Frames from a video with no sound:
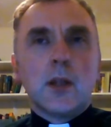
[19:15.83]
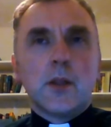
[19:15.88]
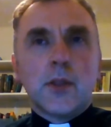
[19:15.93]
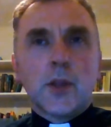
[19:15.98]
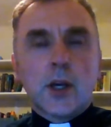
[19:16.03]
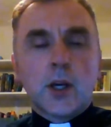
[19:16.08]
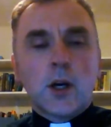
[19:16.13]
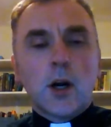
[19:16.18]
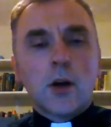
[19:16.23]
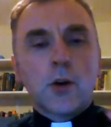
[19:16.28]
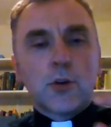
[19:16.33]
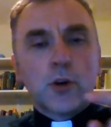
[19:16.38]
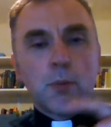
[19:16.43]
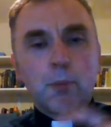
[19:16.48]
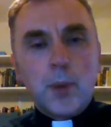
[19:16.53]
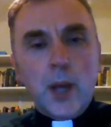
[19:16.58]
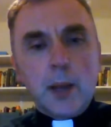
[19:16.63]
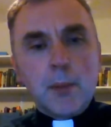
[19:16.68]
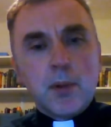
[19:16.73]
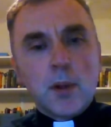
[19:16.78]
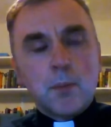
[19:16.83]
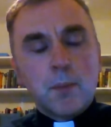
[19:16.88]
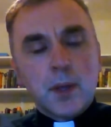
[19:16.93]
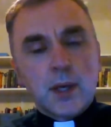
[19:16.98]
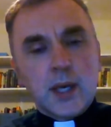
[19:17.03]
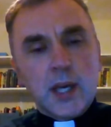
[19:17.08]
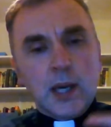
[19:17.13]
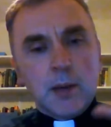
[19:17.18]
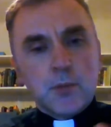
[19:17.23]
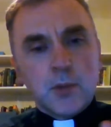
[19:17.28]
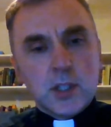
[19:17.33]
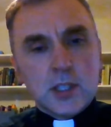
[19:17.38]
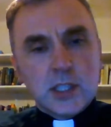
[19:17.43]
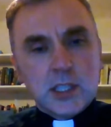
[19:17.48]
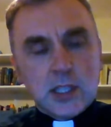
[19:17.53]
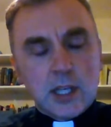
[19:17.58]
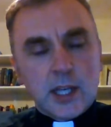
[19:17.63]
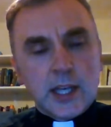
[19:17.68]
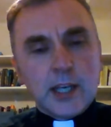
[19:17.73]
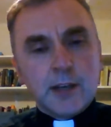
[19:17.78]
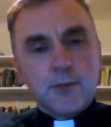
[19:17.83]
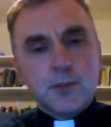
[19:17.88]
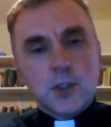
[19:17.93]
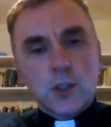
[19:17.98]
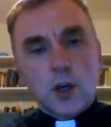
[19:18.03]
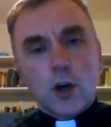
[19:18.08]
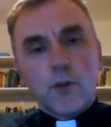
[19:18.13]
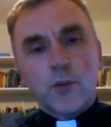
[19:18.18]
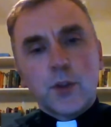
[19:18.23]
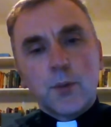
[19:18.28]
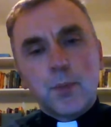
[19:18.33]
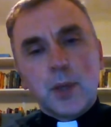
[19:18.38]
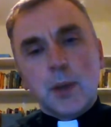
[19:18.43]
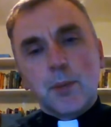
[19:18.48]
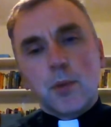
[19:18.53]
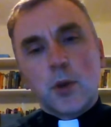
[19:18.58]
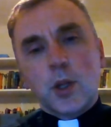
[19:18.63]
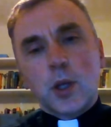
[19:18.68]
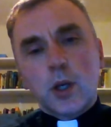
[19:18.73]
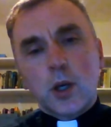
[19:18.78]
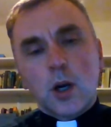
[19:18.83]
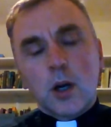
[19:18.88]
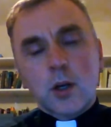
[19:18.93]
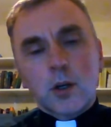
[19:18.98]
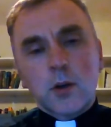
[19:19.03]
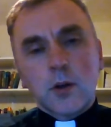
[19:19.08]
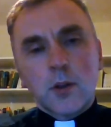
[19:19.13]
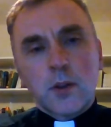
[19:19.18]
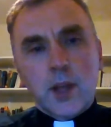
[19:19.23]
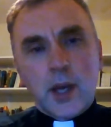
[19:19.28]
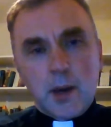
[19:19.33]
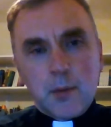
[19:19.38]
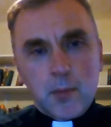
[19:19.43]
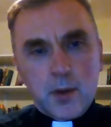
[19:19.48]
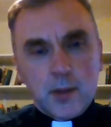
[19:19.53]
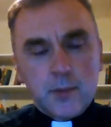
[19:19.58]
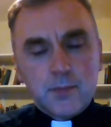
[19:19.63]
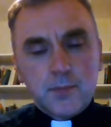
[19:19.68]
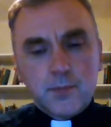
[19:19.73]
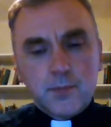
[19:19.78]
The conquered people became the slaves of the people who conquered them.